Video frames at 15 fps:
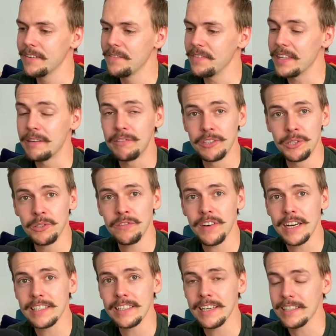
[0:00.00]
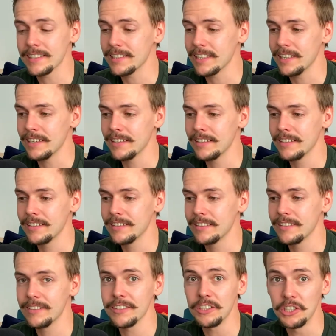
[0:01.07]
If you do find an answer,
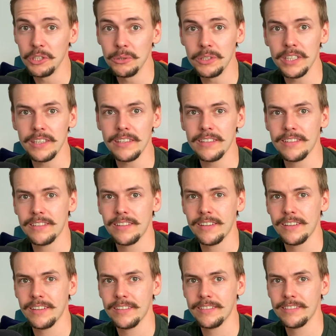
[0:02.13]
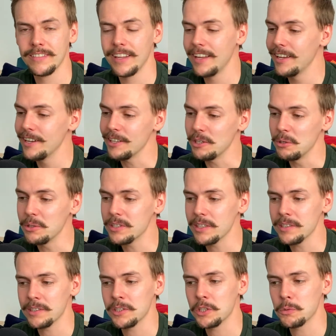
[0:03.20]
use it. Use it
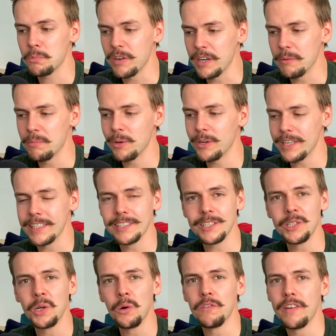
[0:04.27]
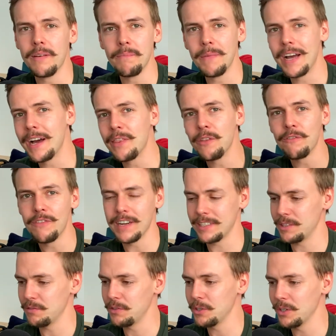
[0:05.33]
as a springboard into November and the rest
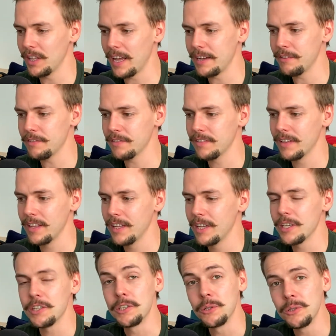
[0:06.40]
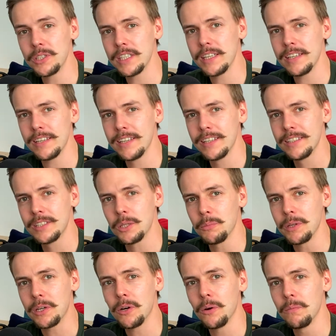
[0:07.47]
of your life. Use it to
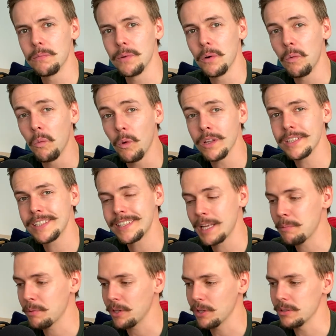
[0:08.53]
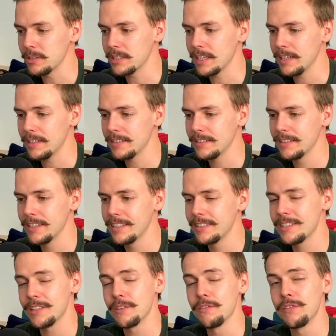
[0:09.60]
become one step closer
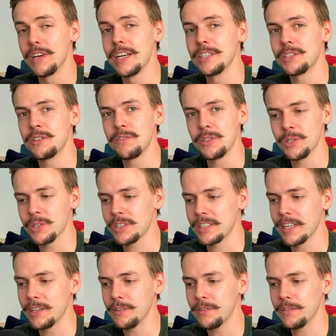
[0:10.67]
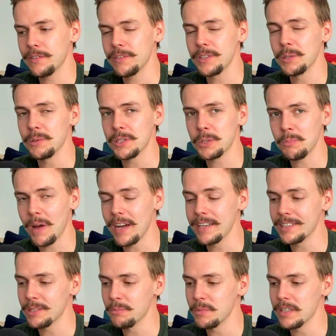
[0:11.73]
to the version of yourself you aspire
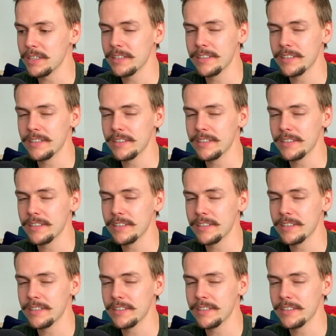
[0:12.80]
to be.